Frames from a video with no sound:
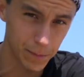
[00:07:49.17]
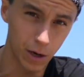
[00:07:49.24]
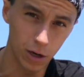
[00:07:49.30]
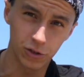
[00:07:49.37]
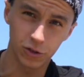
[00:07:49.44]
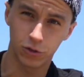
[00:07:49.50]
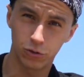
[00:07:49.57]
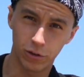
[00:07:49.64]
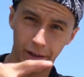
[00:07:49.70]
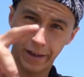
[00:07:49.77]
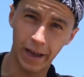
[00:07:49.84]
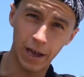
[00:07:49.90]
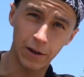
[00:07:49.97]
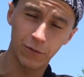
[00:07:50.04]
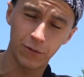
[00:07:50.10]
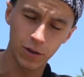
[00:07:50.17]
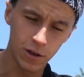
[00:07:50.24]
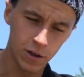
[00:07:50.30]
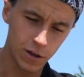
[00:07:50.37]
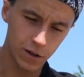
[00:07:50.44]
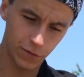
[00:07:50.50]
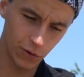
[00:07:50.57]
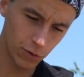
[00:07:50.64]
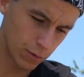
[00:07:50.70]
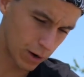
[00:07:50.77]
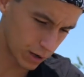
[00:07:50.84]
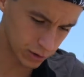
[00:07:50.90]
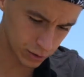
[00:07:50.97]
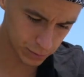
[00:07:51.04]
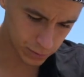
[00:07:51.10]
My other scooter that I have for
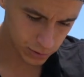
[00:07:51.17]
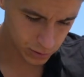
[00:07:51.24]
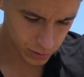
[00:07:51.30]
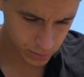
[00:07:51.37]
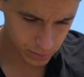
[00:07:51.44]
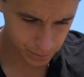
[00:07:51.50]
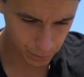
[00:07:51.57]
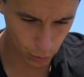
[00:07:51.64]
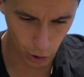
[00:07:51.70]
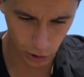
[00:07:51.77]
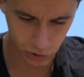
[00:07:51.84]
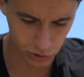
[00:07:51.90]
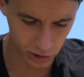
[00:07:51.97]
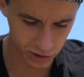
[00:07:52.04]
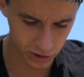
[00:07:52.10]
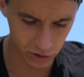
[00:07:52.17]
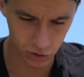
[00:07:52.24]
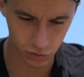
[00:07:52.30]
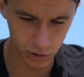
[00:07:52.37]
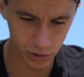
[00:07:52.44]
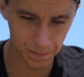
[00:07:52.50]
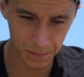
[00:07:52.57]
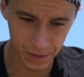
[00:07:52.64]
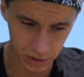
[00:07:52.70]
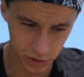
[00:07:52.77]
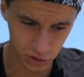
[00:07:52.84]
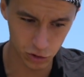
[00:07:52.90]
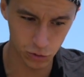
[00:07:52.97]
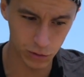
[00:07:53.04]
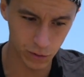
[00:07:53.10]
regular park tricks and street, it's
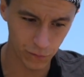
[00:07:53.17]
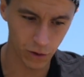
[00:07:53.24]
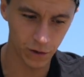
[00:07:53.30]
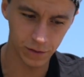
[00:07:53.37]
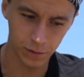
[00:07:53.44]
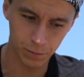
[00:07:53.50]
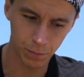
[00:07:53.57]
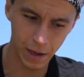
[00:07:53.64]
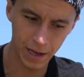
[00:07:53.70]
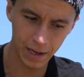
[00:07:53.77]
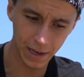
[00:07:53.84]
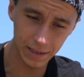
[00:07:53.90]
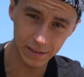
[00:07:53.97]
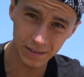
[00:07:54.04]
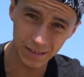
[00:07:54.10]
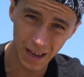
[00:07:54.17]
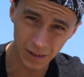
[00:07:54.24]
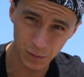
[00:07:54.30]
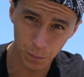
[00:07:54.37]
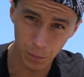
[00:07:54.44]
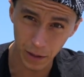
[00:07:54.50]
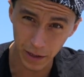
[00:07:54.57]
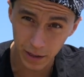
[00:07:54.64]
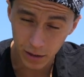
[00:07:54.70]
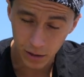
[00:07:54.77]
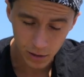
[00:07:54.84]
2 in the front. The peg isn't as big,